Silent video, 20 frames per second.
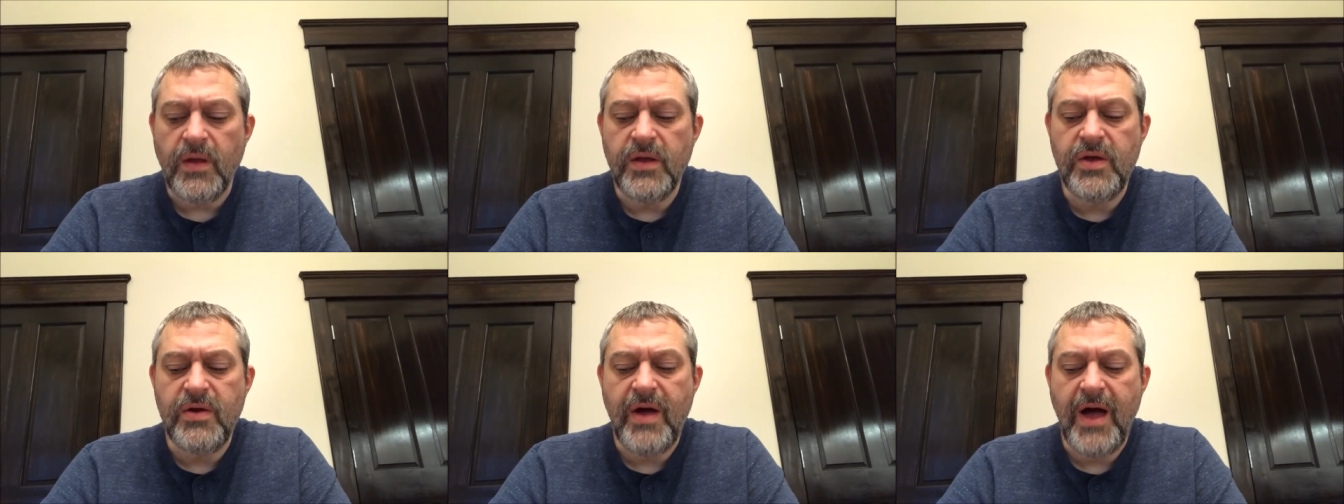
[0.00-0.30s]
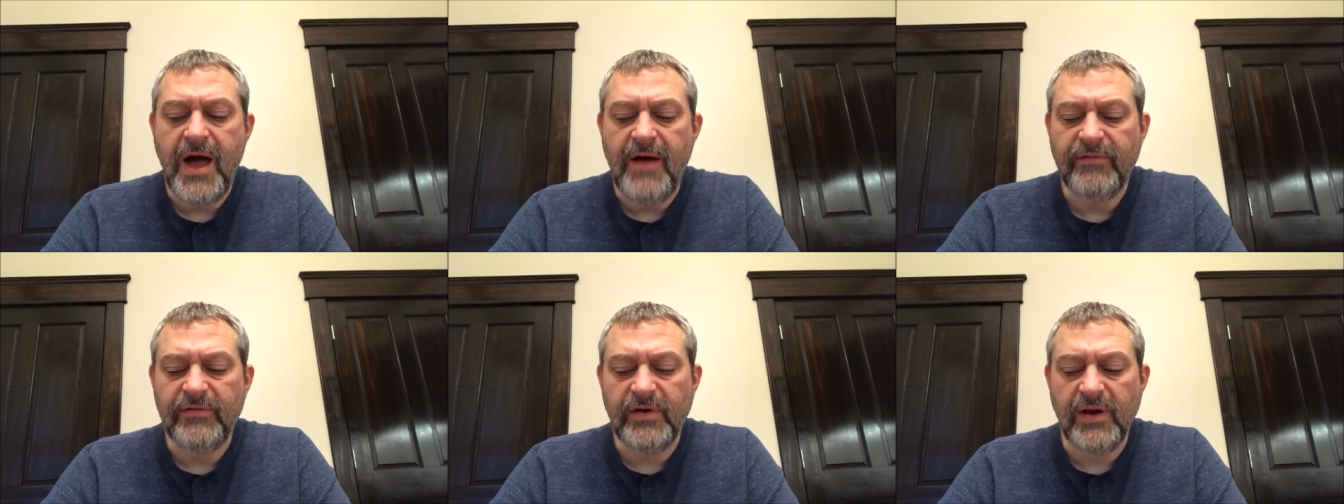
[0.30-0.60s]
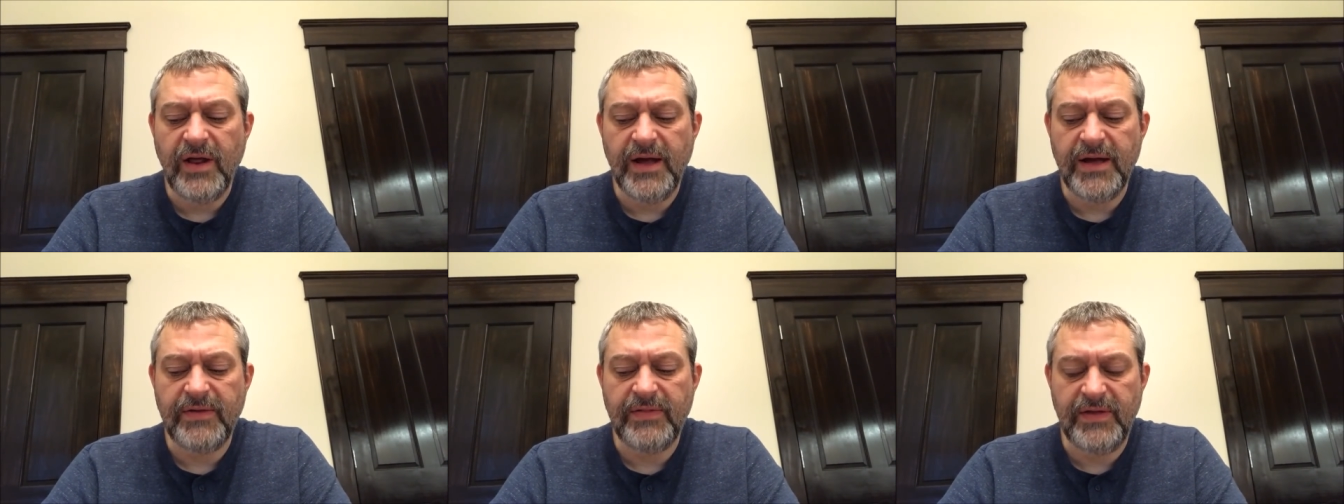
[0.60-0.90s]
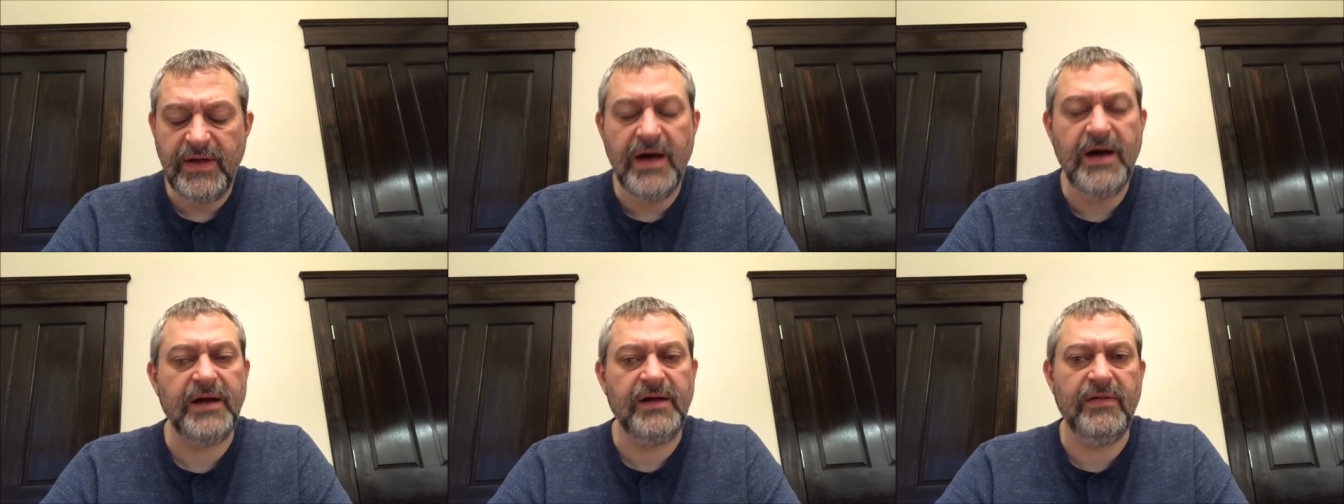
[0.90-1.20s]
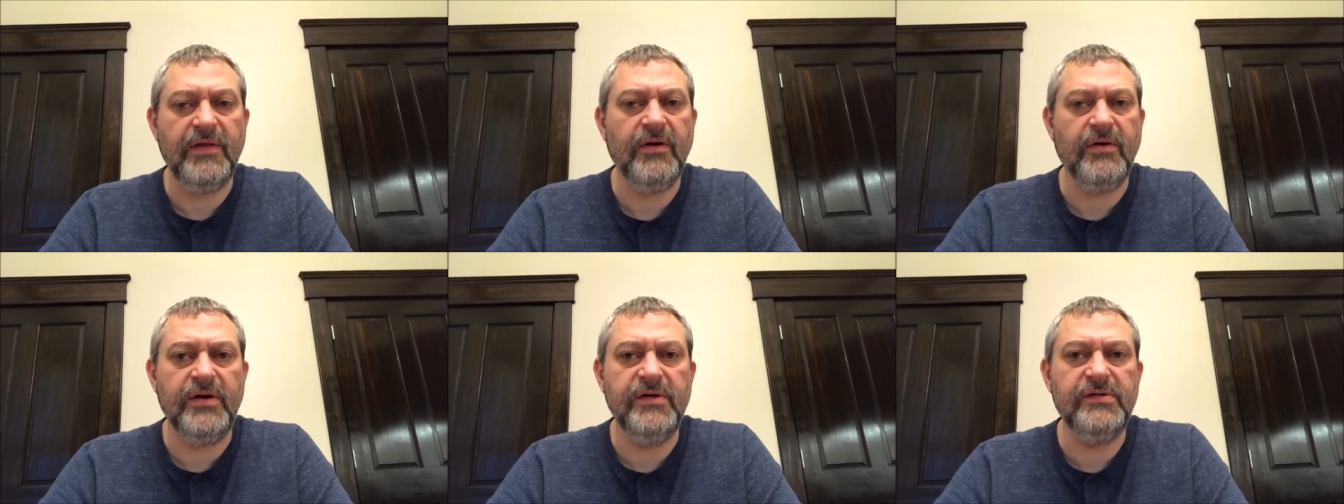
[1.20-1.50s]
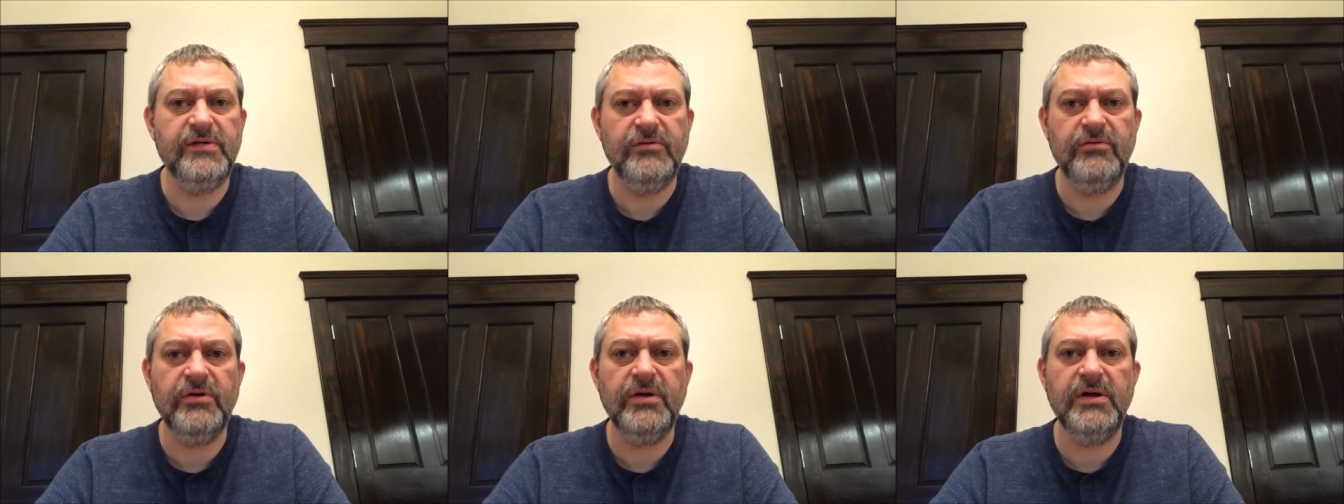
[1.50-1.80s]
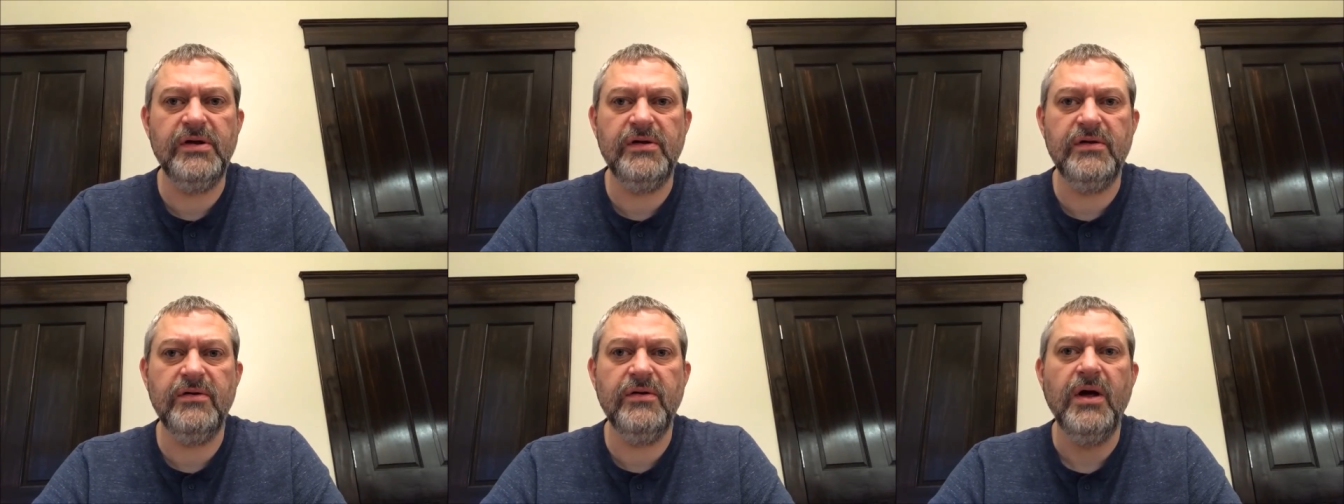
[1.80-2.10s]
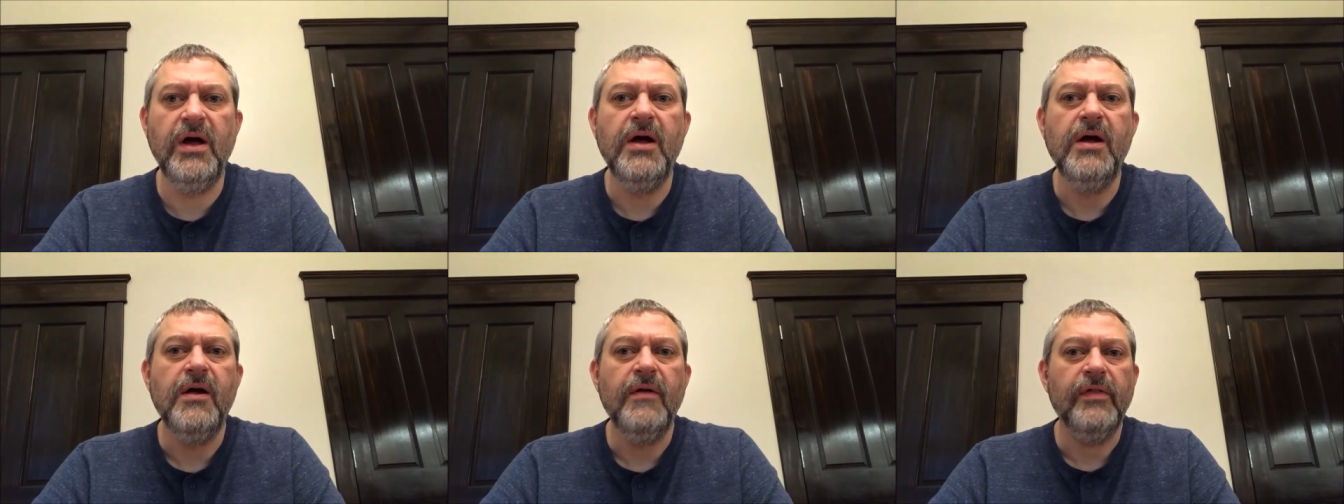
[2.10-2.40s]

You have to like the onion though, because you really do.